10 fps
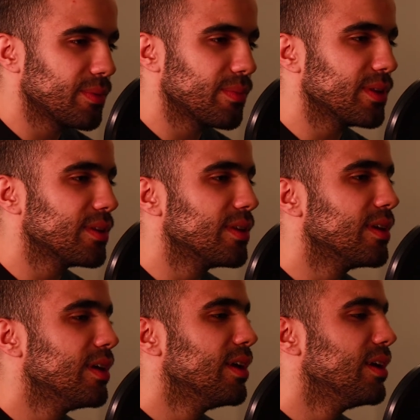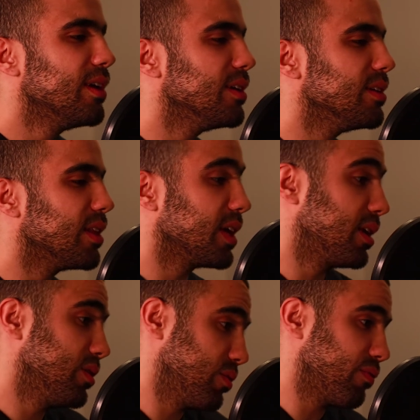But
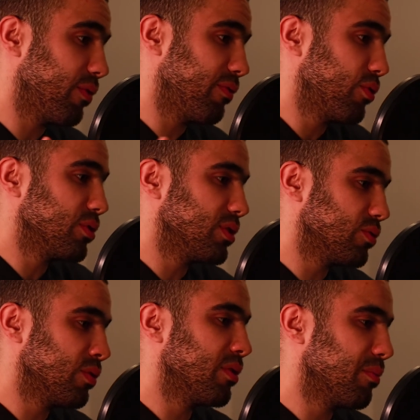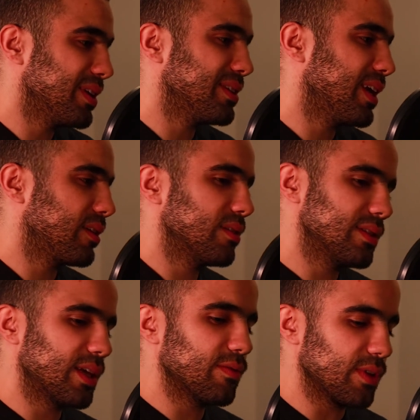He's of course he's one of the best actors to
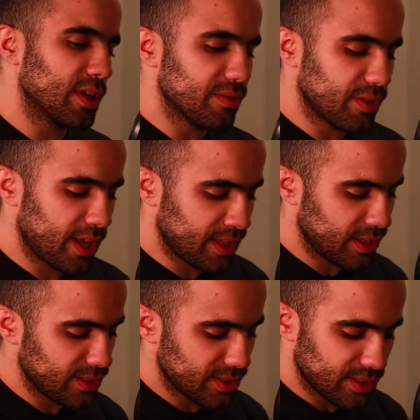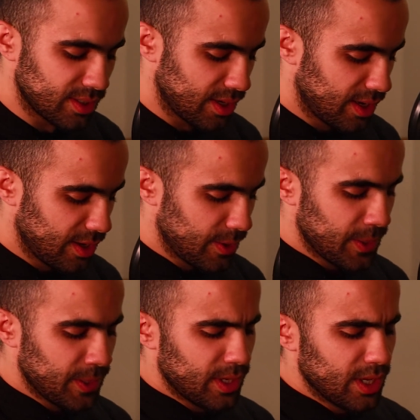ever lived, and he's
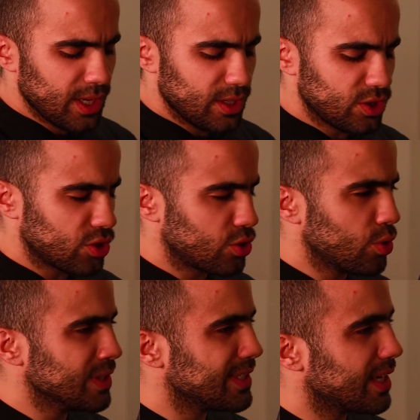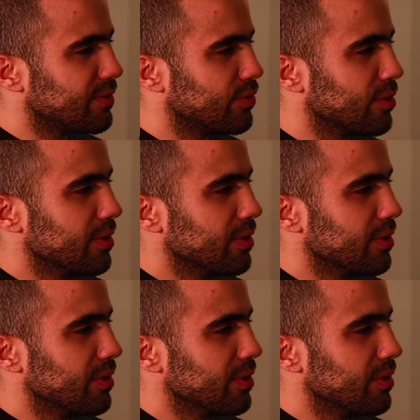just so insightful.